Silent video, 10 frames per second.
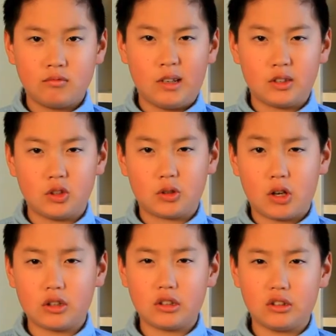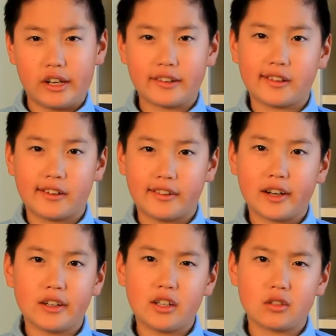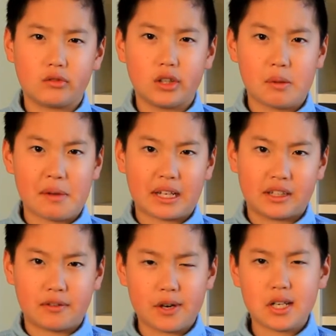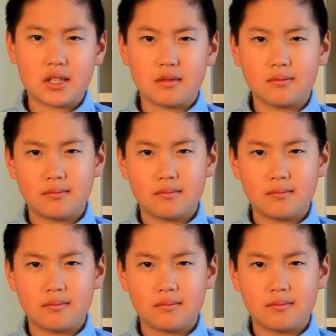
But do color, length, and thickness really make a difference?